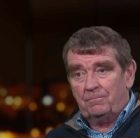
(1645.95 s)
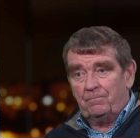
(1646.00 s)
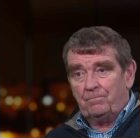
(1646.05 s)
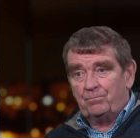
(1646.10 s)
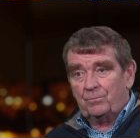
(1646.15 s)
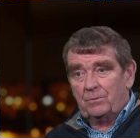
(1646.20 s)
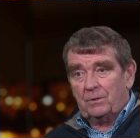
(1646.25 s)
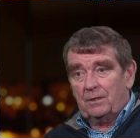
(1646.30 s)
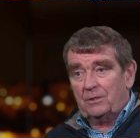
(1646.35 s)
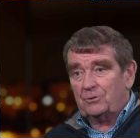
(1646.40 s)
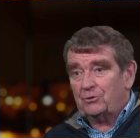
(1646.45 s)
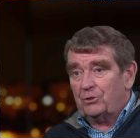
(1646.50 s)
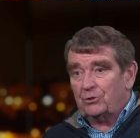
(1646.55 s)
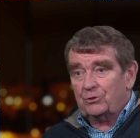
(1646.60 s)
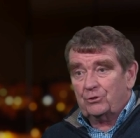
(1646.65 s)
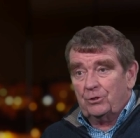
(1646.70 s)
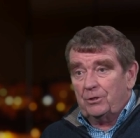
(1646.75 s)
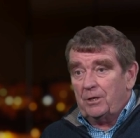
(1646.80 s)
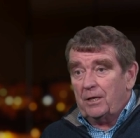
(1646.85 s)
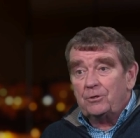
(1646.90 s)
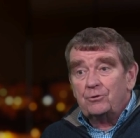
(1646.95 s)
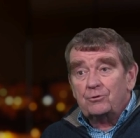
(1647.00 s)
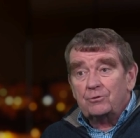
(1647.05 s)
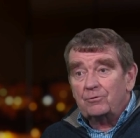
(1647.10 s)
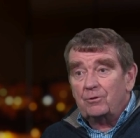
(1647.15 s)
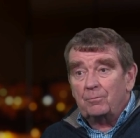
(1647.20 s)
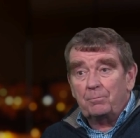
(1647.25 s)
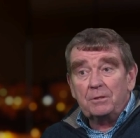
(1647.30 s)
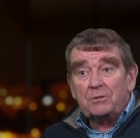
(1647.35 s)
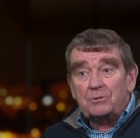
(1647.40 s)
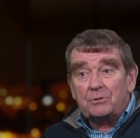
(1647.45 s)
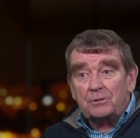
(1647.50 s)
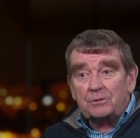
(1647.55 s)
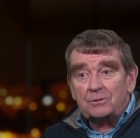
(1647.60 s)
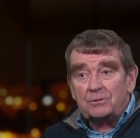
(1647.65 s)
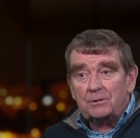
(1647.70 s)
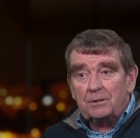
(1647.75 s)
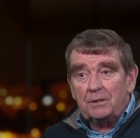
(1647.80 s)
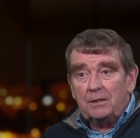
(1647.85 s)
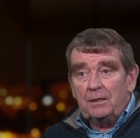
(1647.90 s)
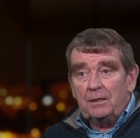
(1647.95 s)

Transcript: Hmm. That's just the nature of the business.